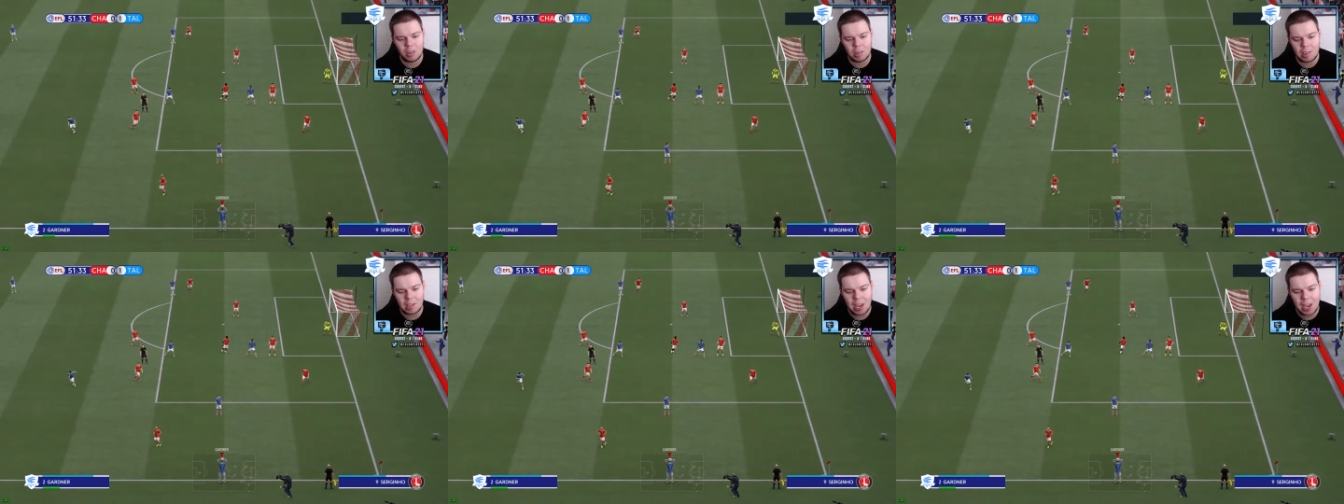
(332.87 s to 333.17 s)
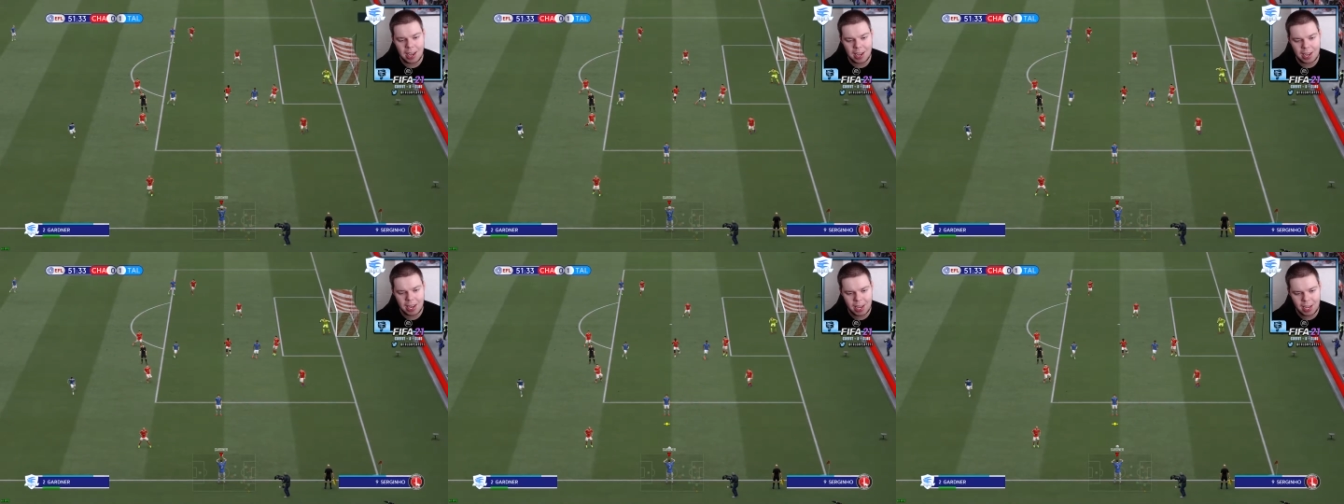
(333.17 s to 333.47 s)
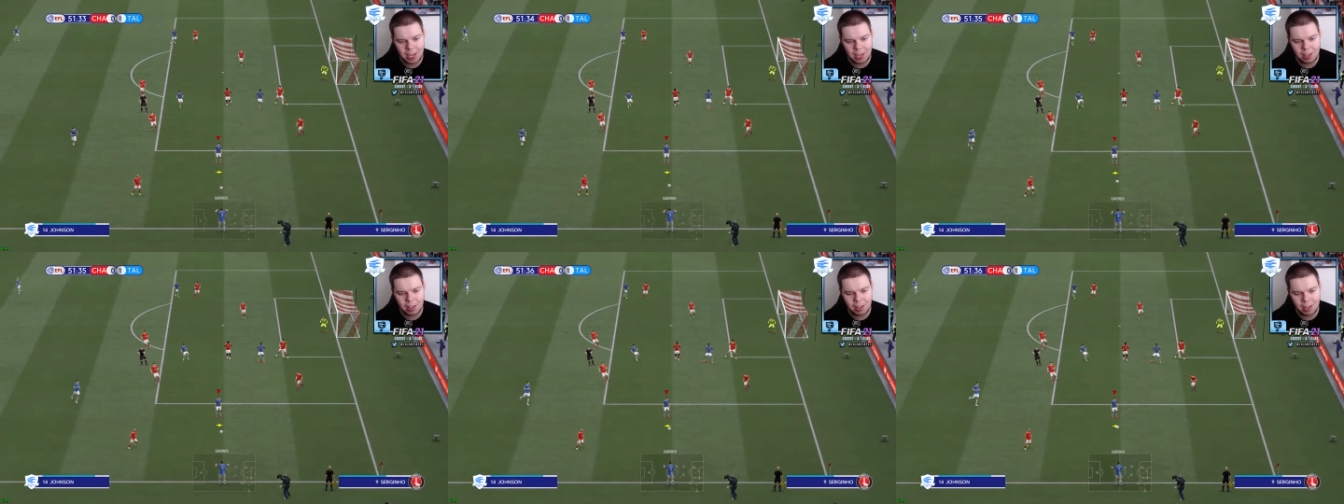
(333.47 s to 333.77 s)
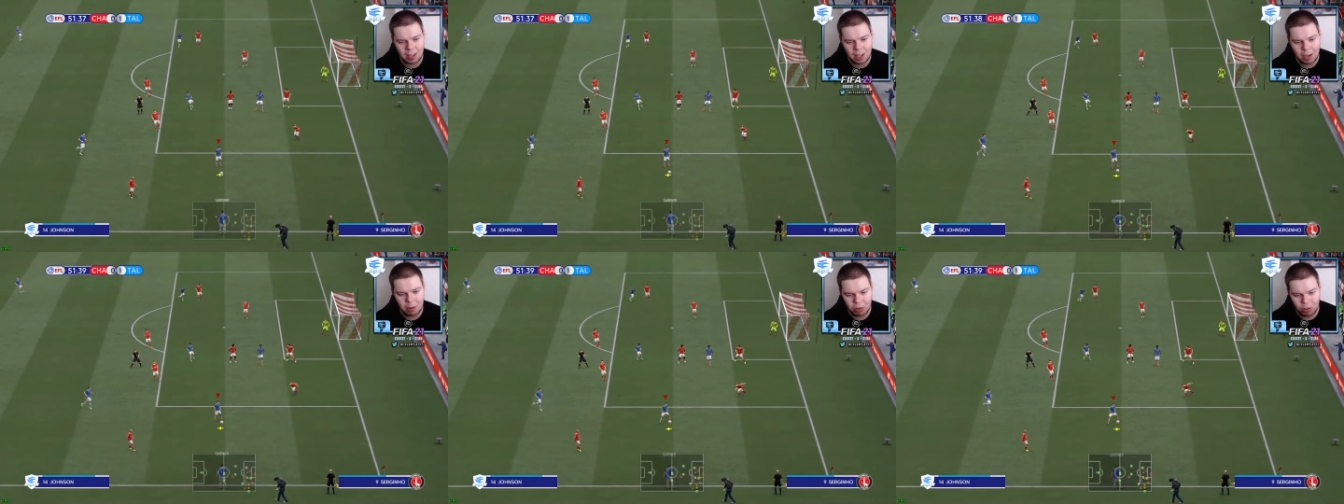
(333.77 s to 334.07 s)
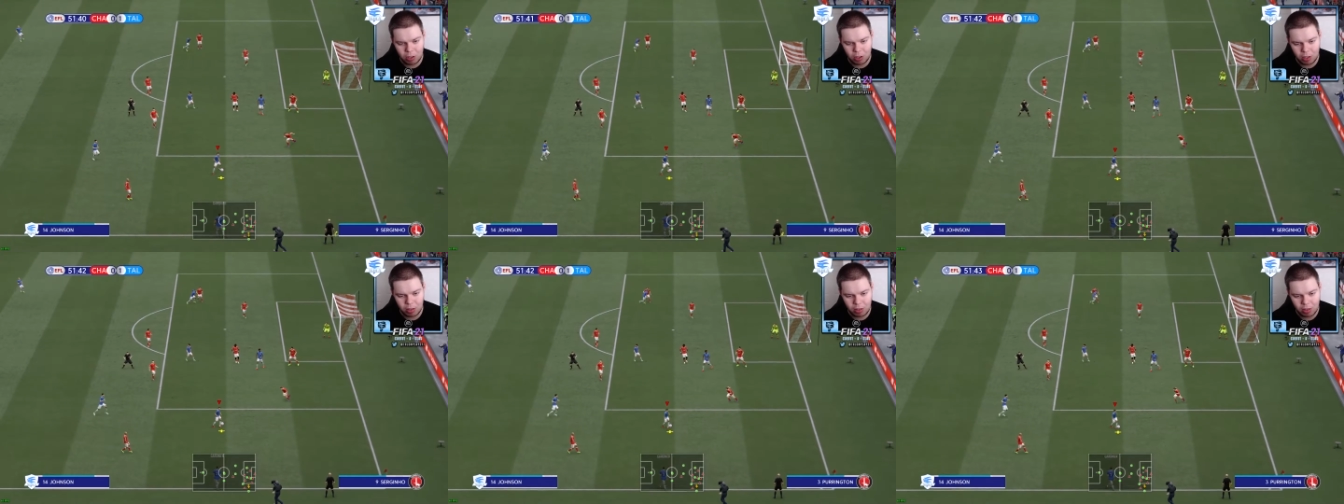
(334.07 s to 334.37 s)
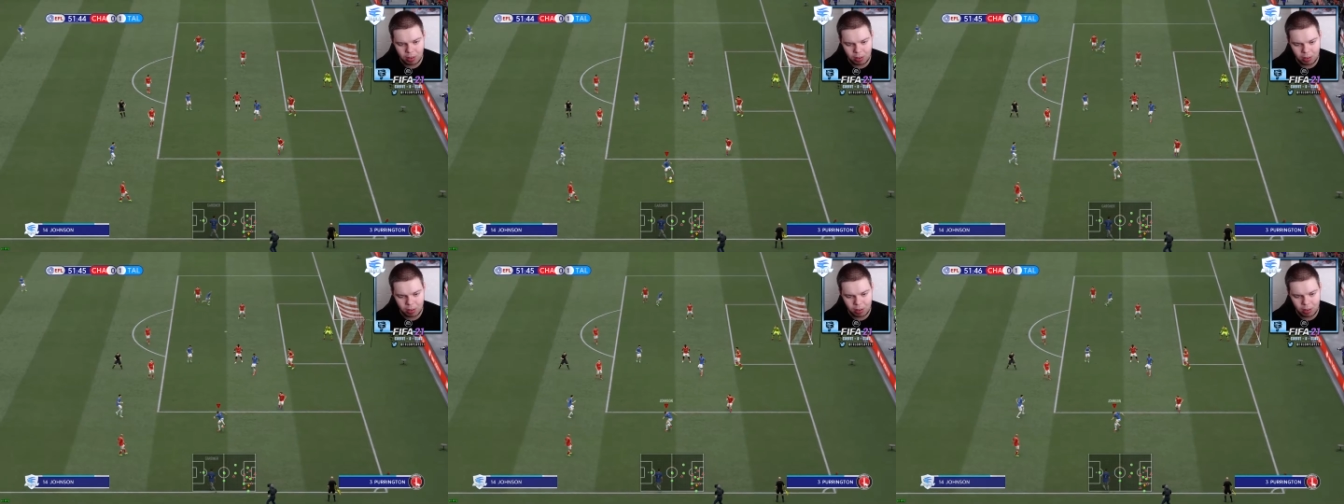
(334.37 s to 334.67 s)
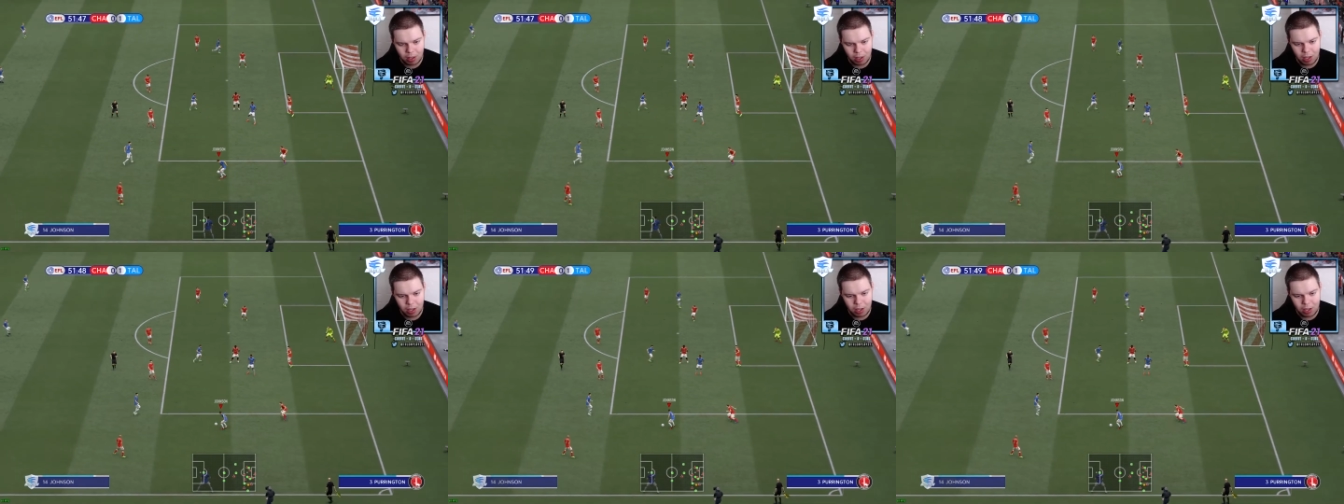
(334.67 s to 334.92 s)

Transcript: taking our chances.